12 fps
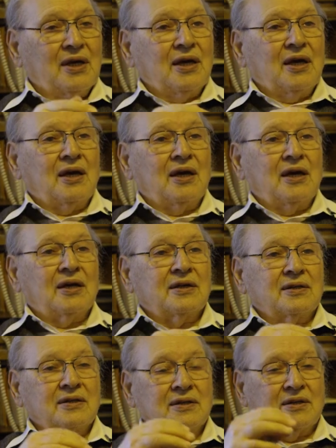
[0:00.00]

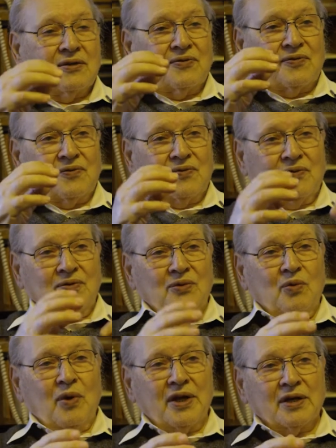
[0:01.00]
And if you
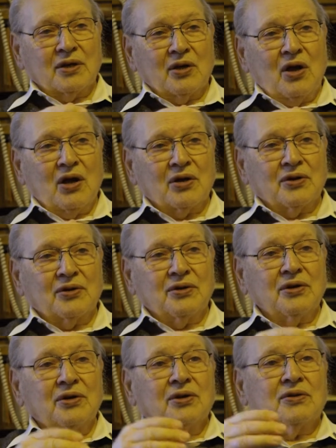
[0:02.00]
waited longer,
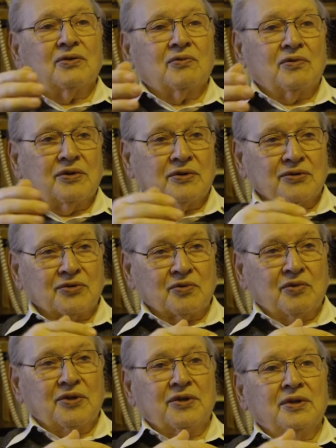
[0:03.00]
the reels
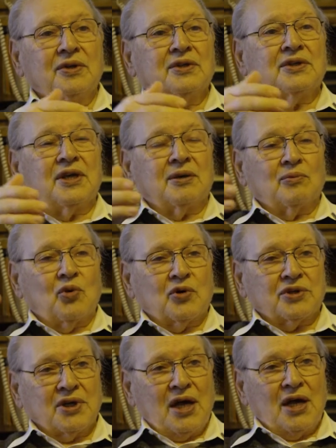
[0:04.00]
would take more
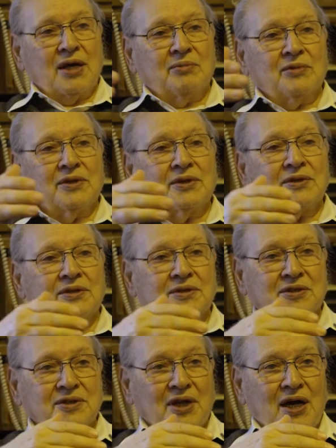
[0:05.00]
time to
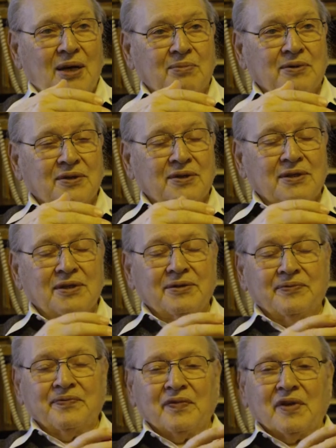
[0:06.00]
stop.
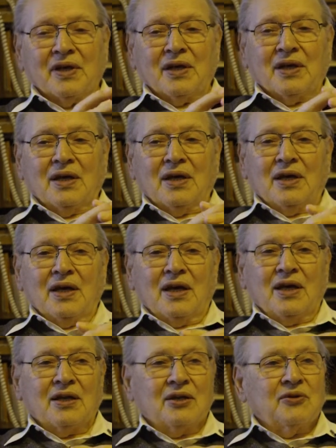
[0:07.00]

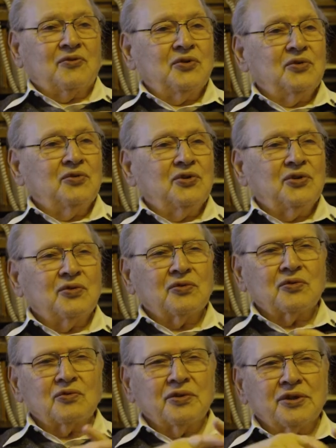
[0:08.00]
And if you knew
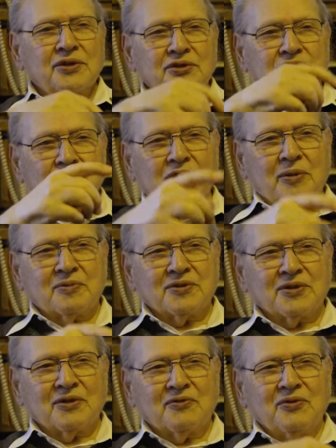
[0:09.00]
the reel
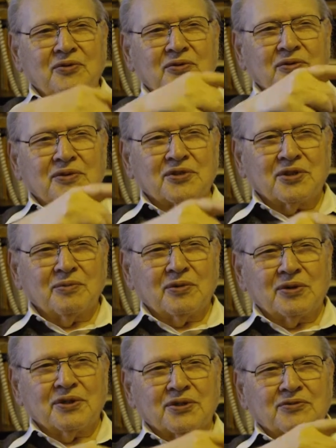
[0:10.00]
strips, if you knew the
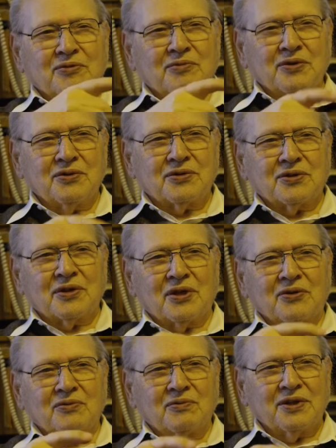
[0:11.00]
symbol distribution
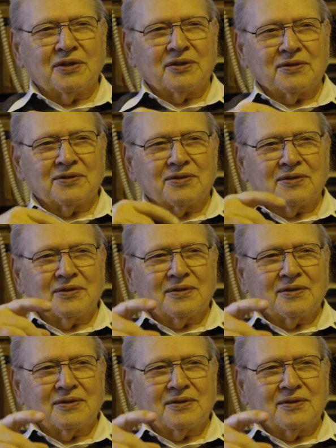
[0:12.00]
on the reels,